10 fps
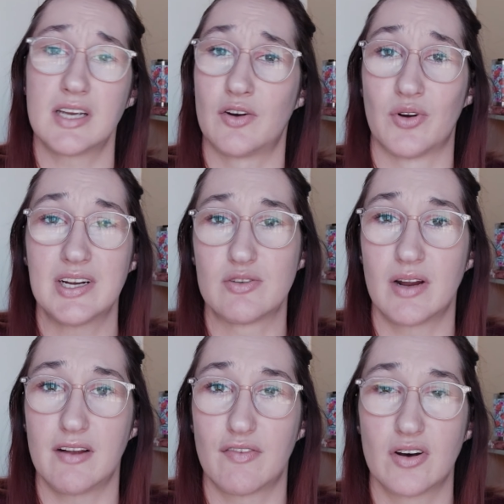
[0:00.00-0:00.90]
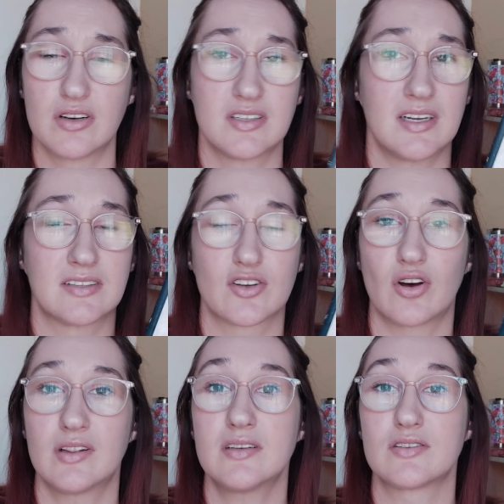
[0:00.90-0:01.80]
It reads really fast. It's
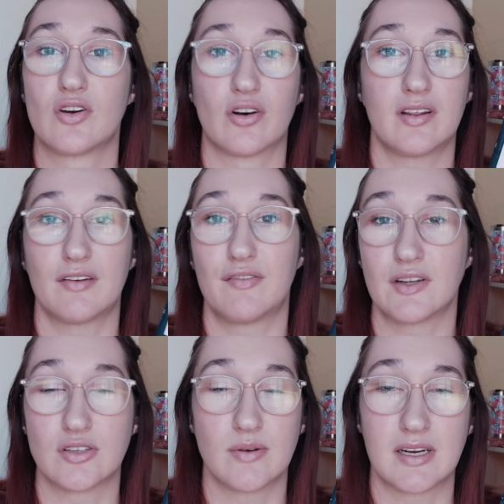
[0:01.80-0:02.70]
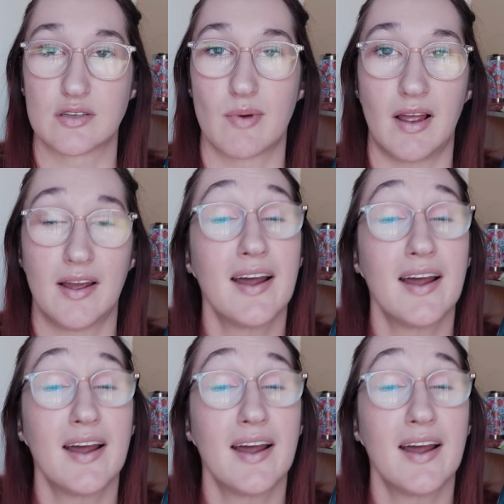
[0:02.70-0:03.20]
got this gothic feel to it as well.